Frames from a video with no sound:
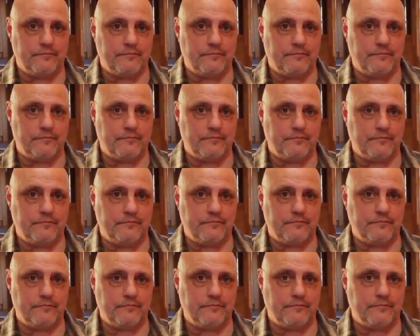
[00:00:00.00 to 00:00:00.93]

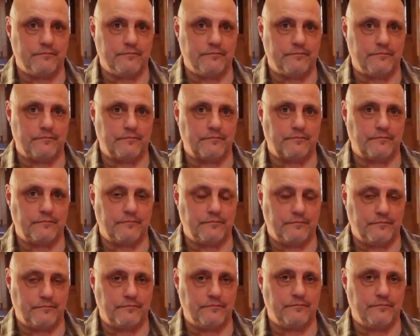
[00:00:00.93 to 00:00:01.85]

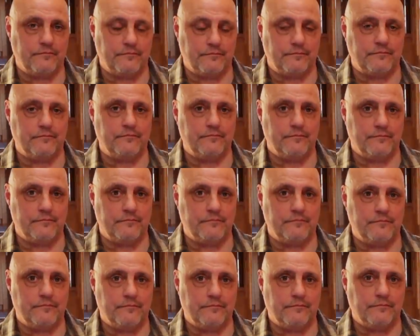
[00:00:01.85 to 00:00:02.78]

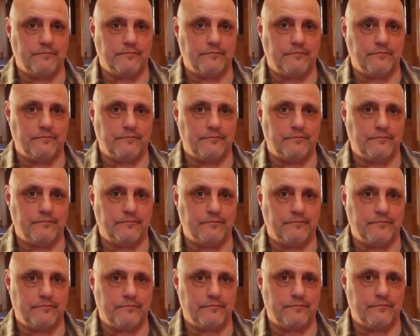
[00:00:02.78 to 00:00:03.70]

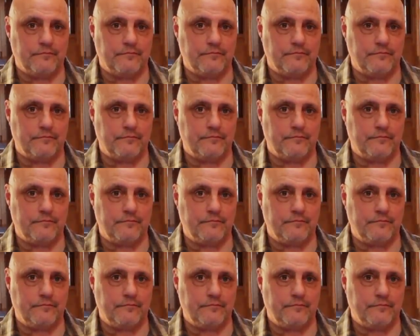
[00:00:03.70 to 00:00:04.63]

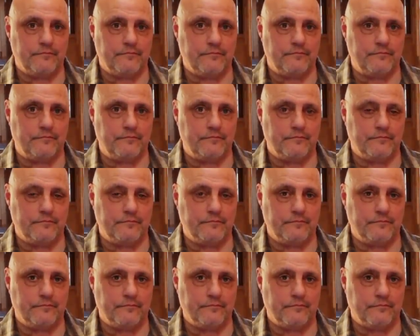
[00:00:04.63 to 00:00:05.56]

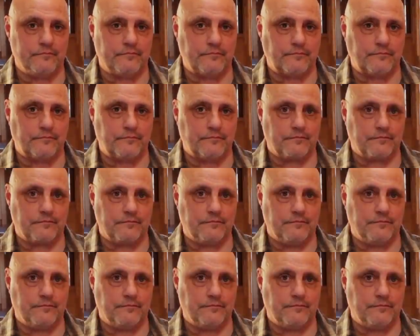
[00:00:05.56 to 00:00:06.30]
This person isn't speaking.